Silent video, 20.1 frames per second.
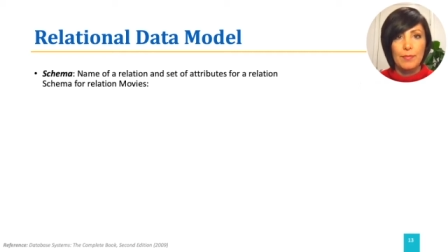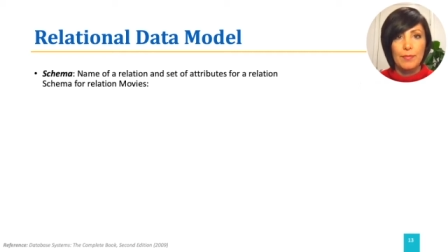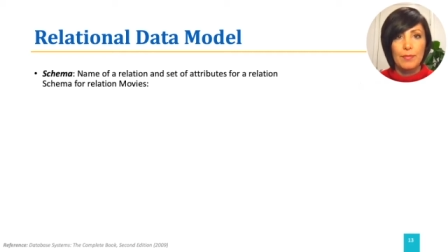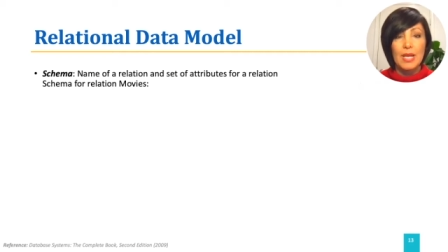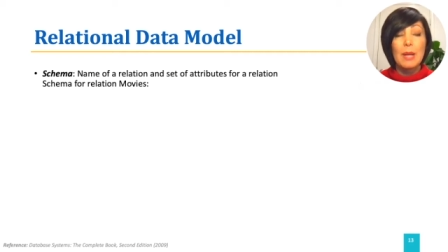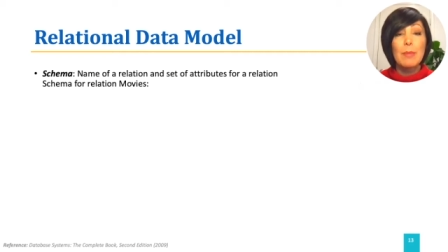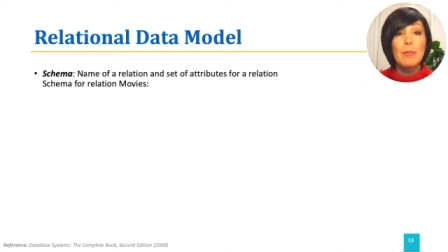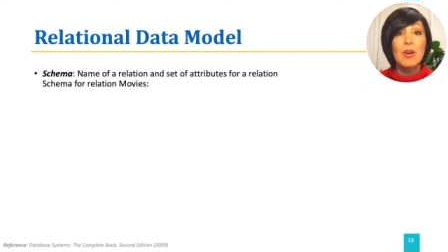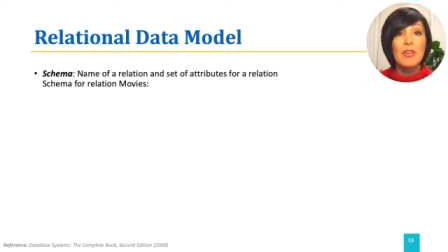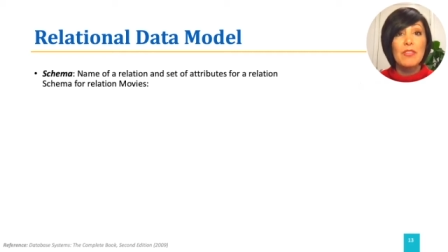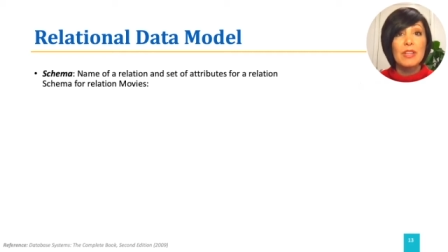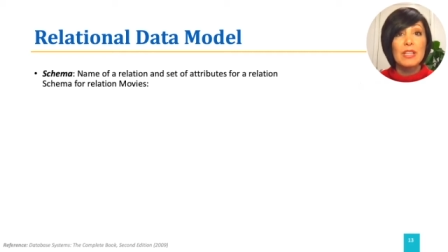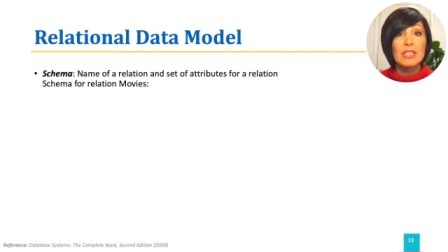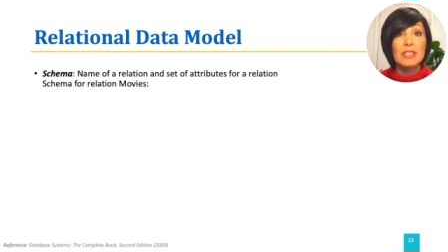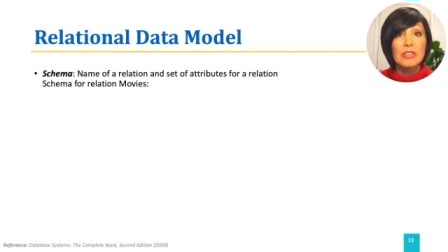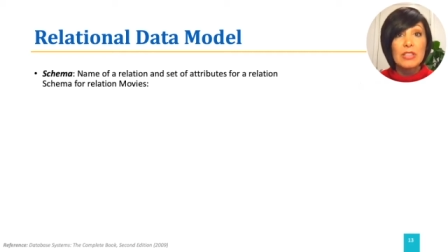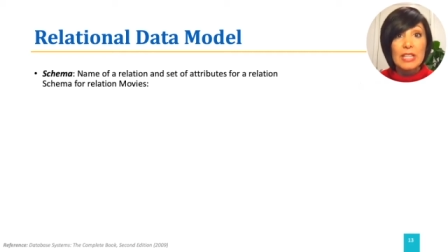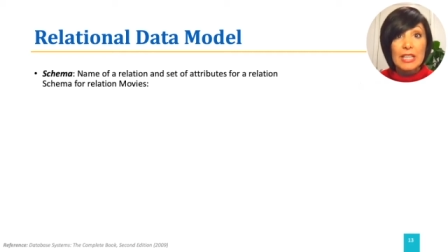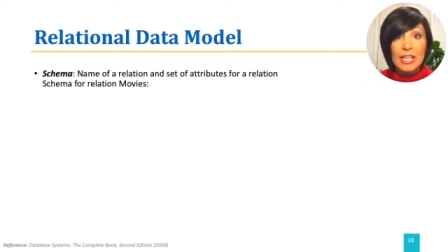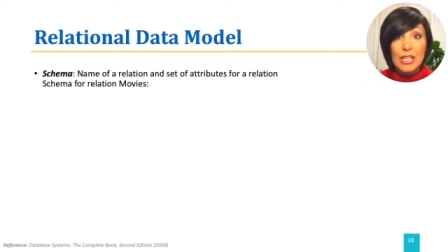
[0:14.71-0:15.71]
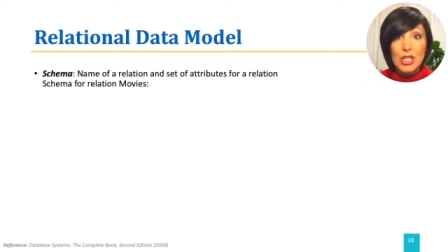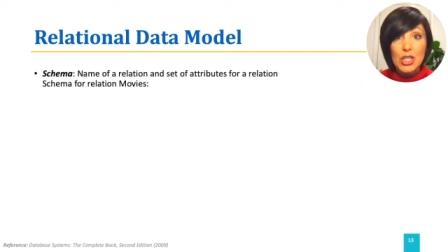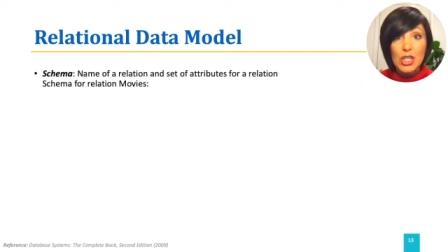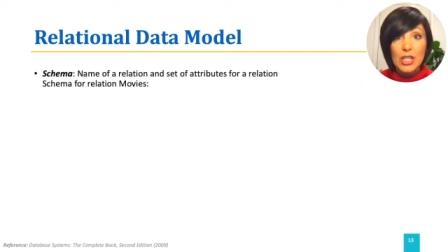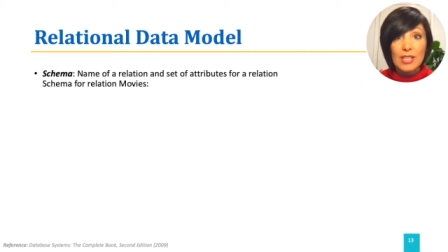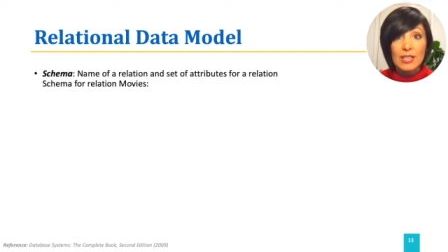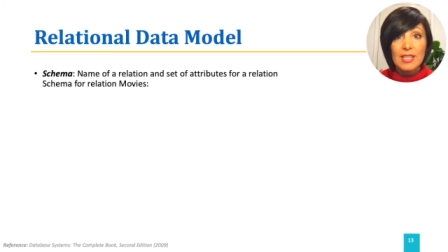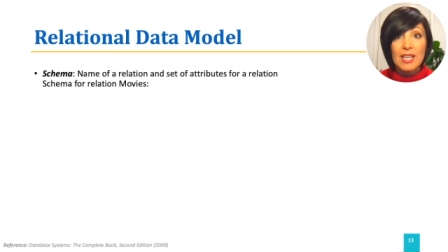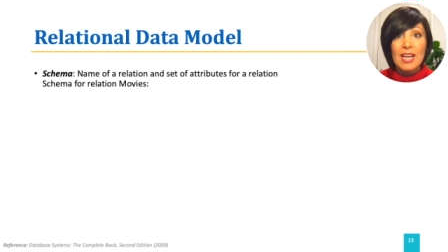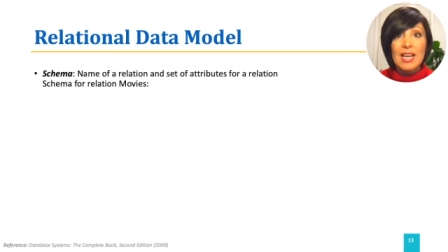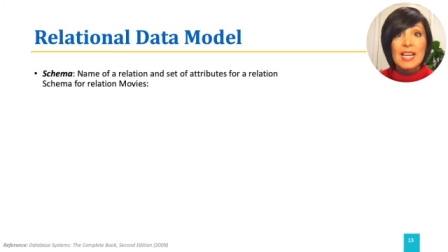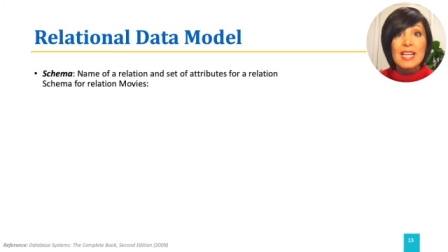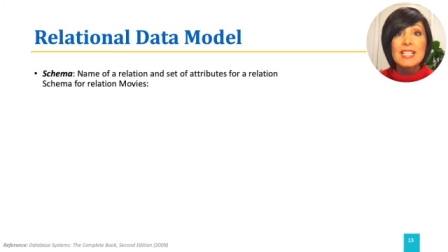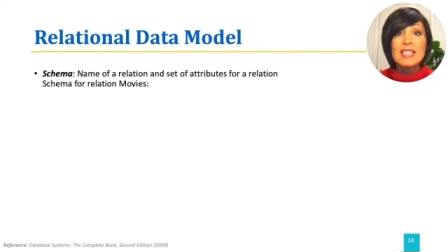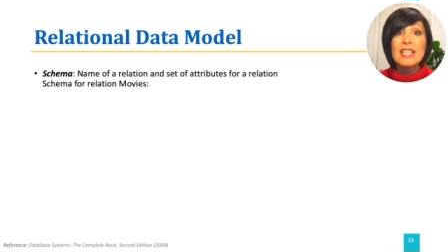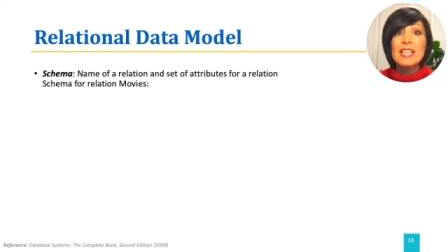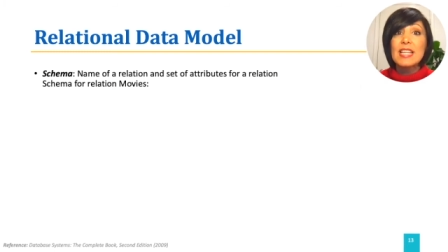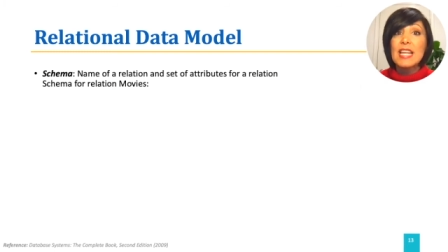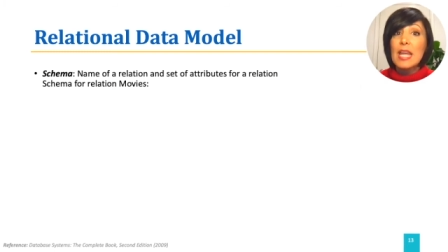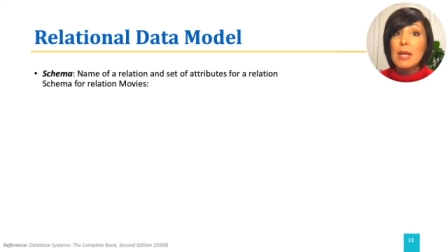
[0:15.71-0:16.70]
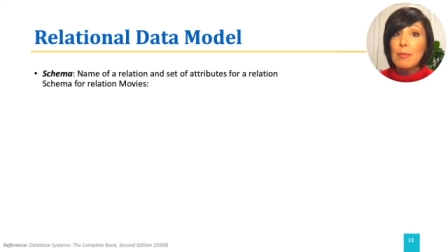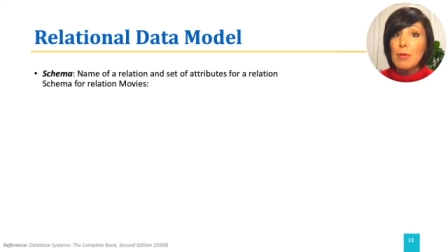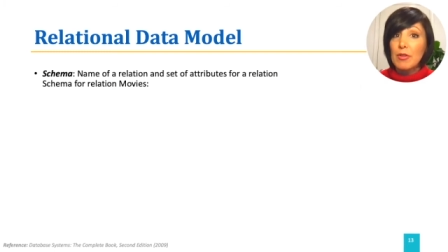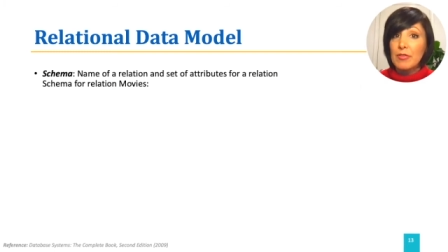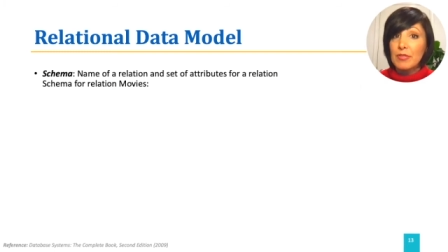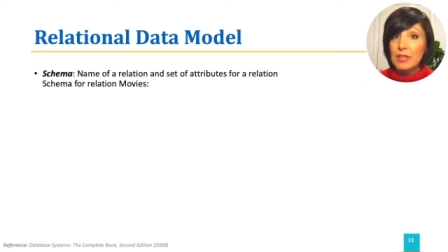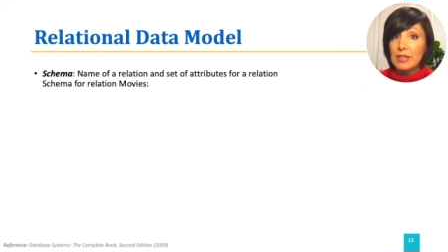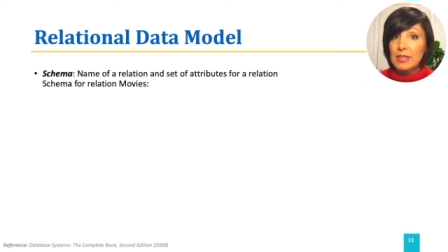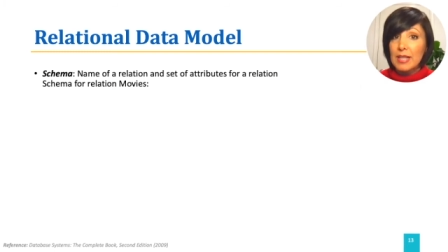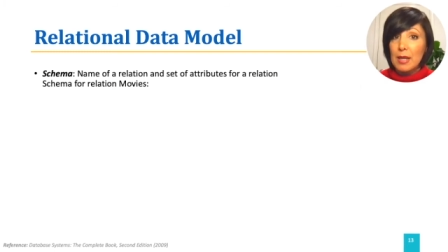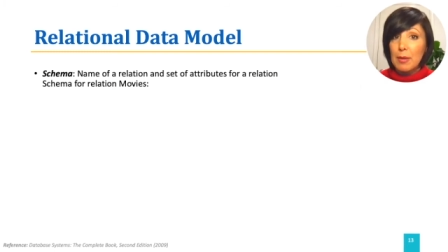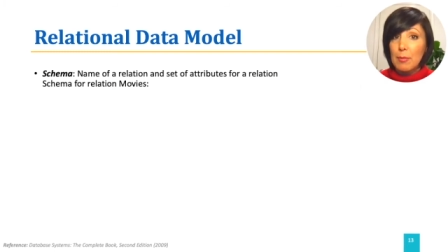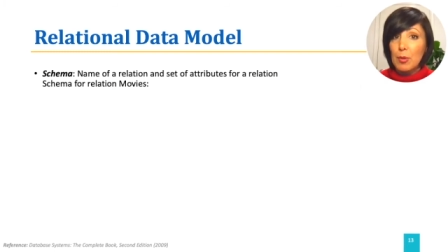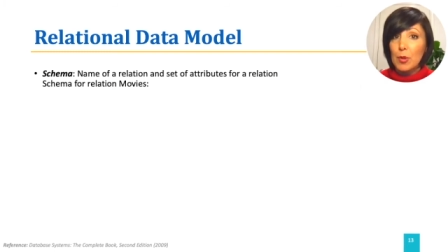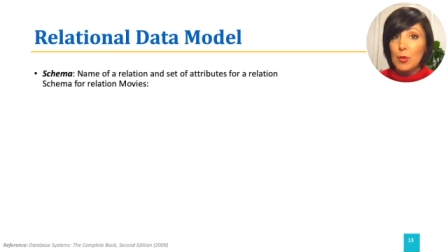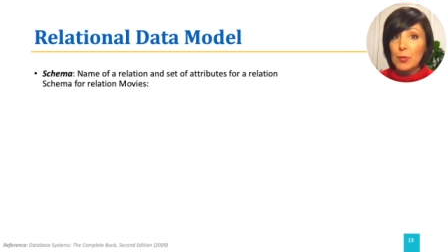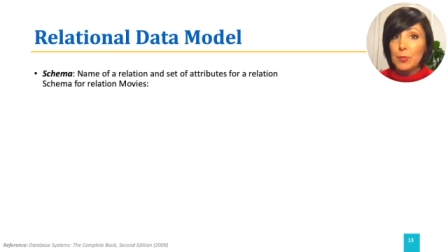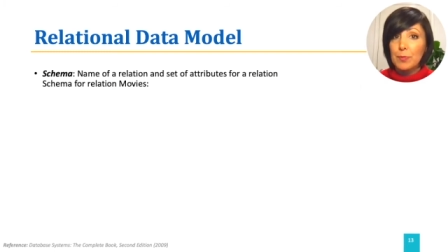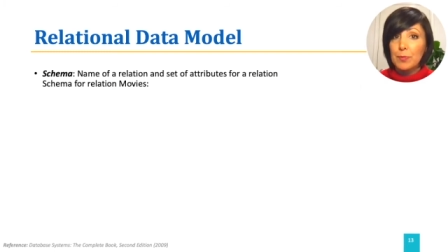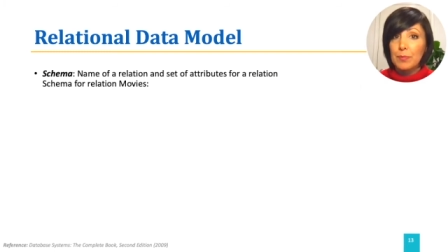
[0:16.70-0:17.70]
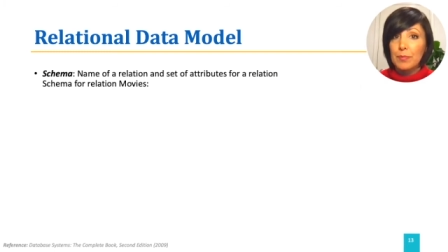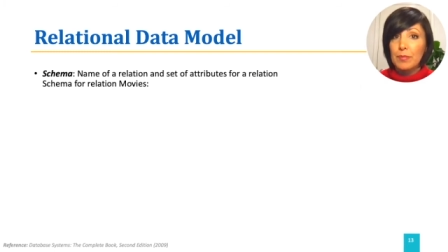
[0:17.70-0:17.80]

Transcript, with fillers: Name of the relation is the name of the table,